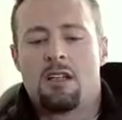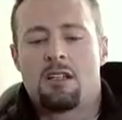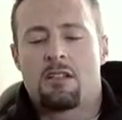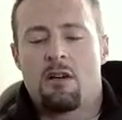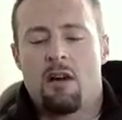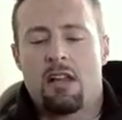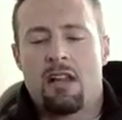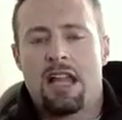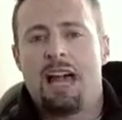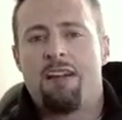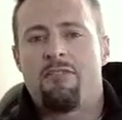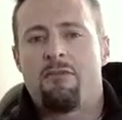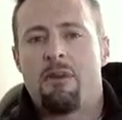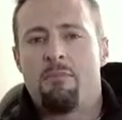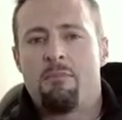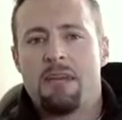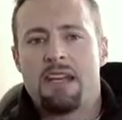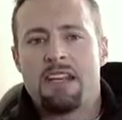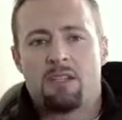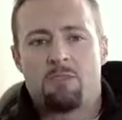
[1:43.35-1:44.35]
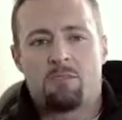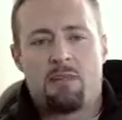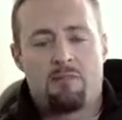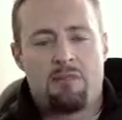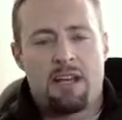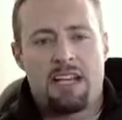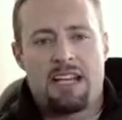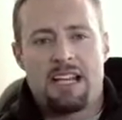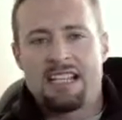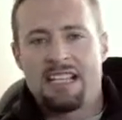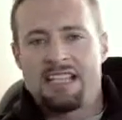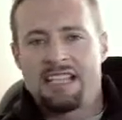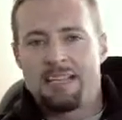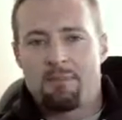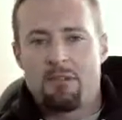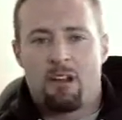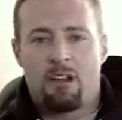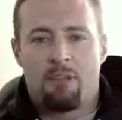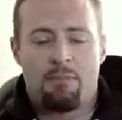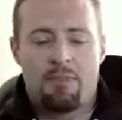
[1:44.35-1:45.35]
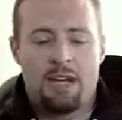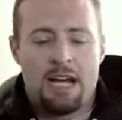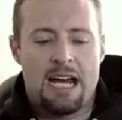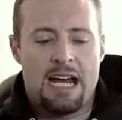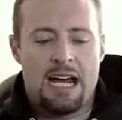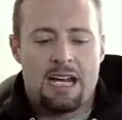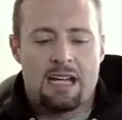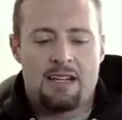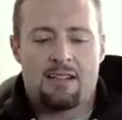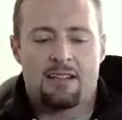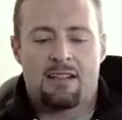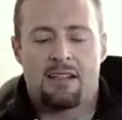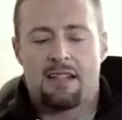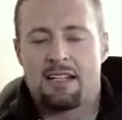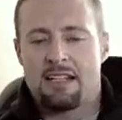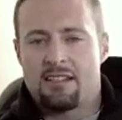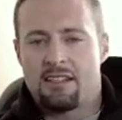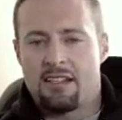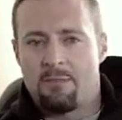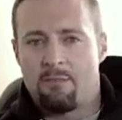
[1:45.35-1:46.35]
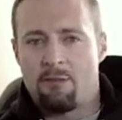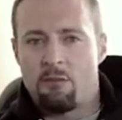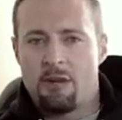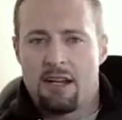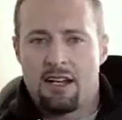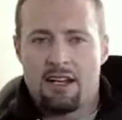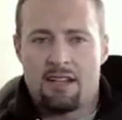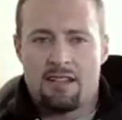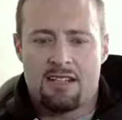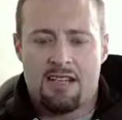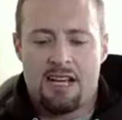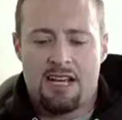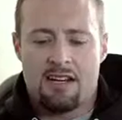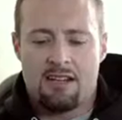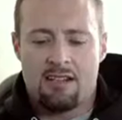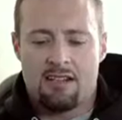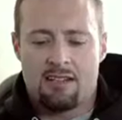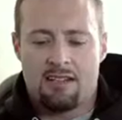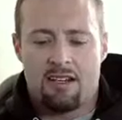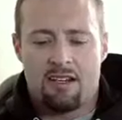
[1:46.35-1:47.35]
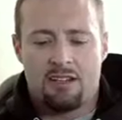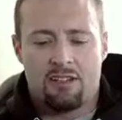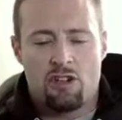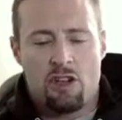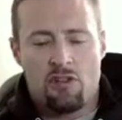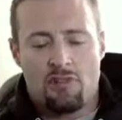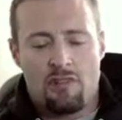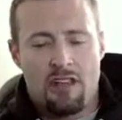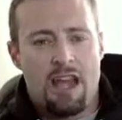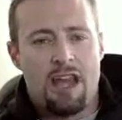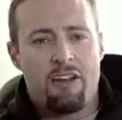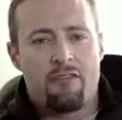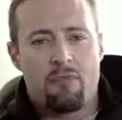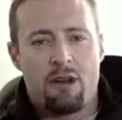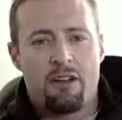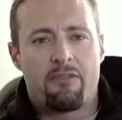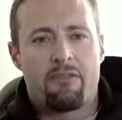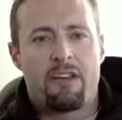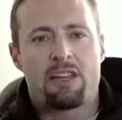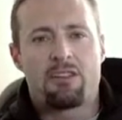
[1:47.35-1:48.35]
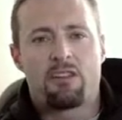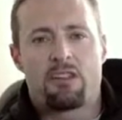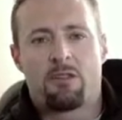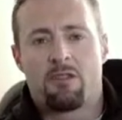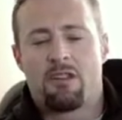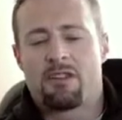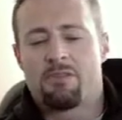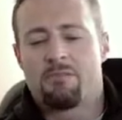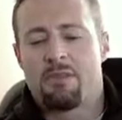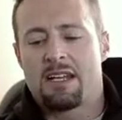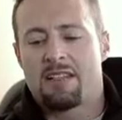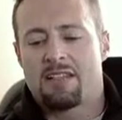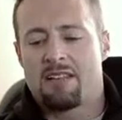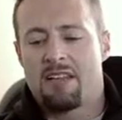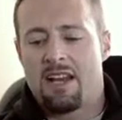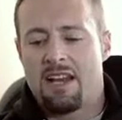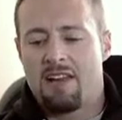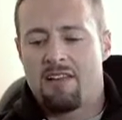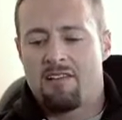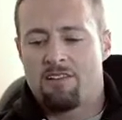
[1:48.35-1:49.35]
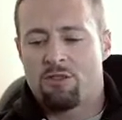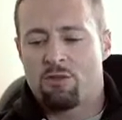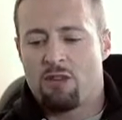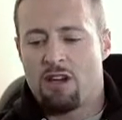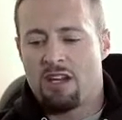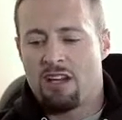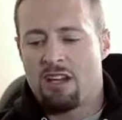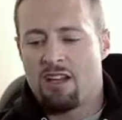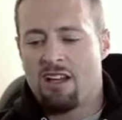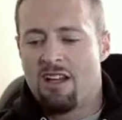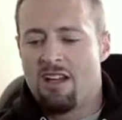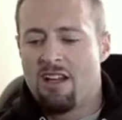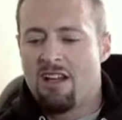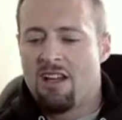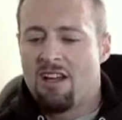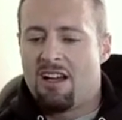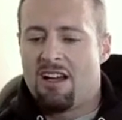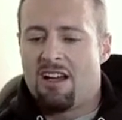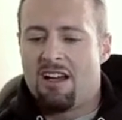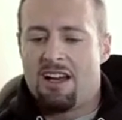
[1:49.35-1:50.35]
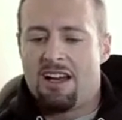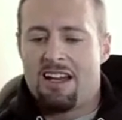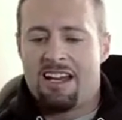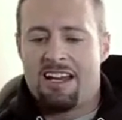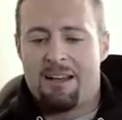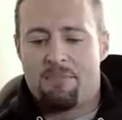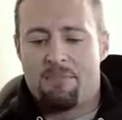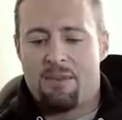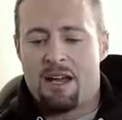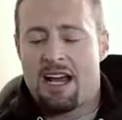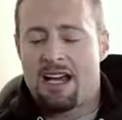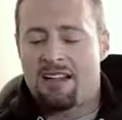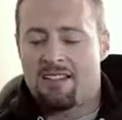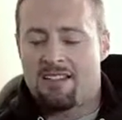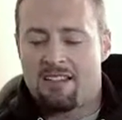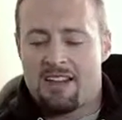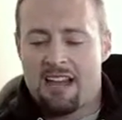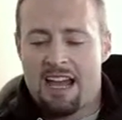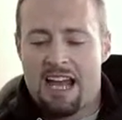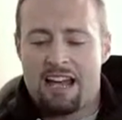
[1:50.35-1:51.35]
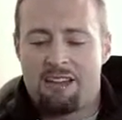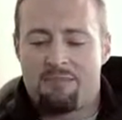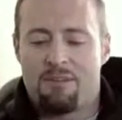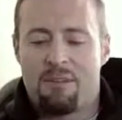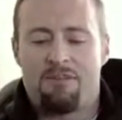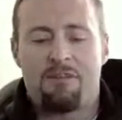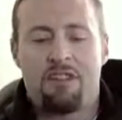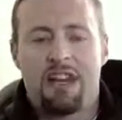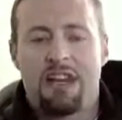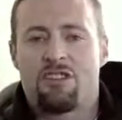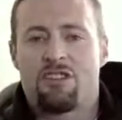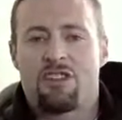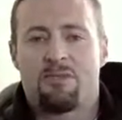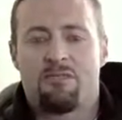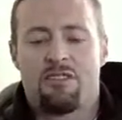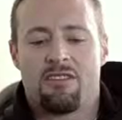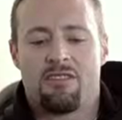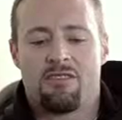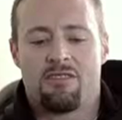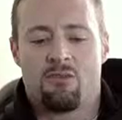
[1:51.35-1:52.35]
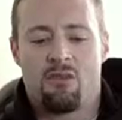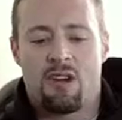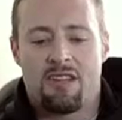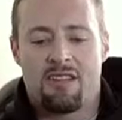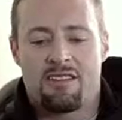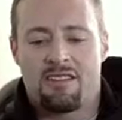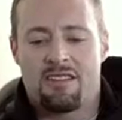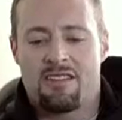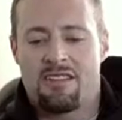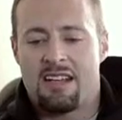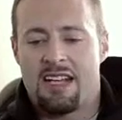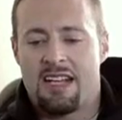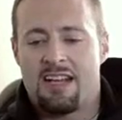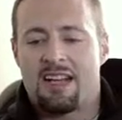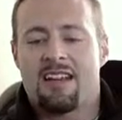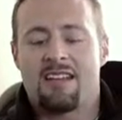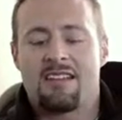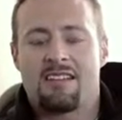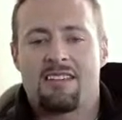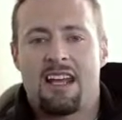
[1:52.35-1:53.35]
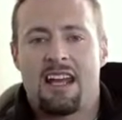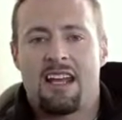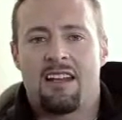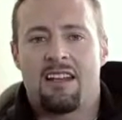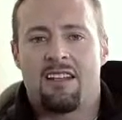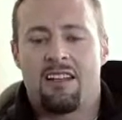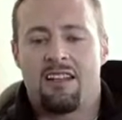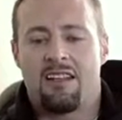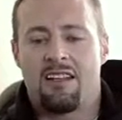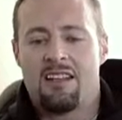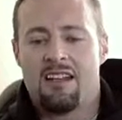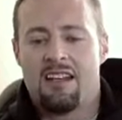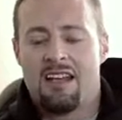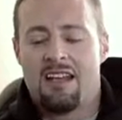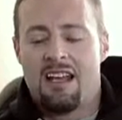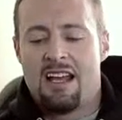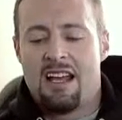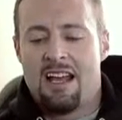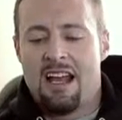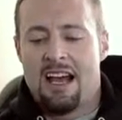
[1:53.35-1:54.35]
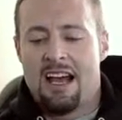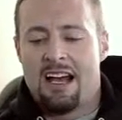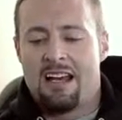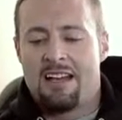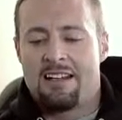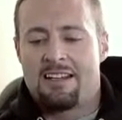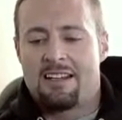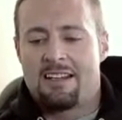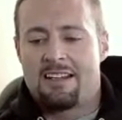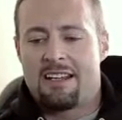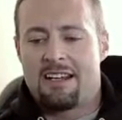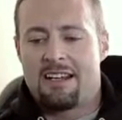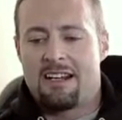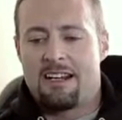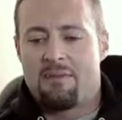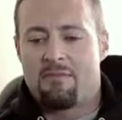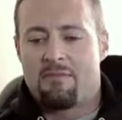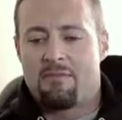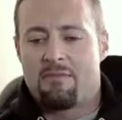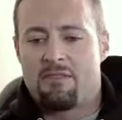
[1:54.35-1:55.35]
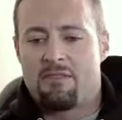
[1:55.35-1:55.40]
So I'll have my meals prepared in Ziploc bags and in Tupperware containers, and I'll generally have my vegetables mixed in there as well. In the past, I had my vegetables once in a container, and I